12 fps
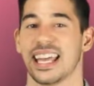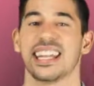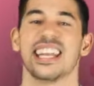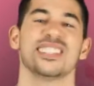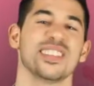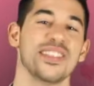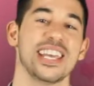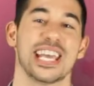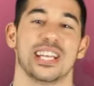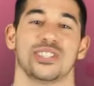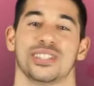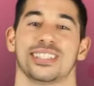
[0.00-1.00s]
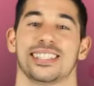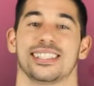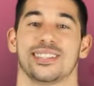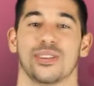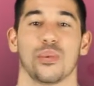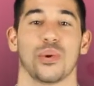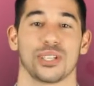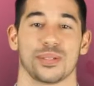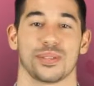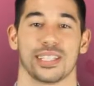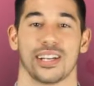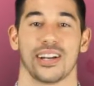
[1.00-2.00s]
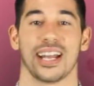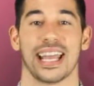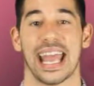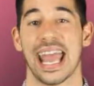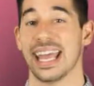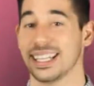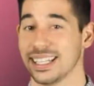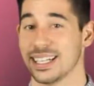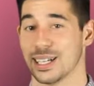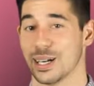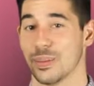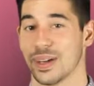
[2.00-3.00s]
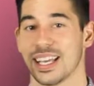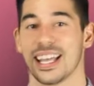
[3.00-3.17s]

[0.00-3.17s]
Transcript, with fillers: In each of the entrances to the worship center and in the hub,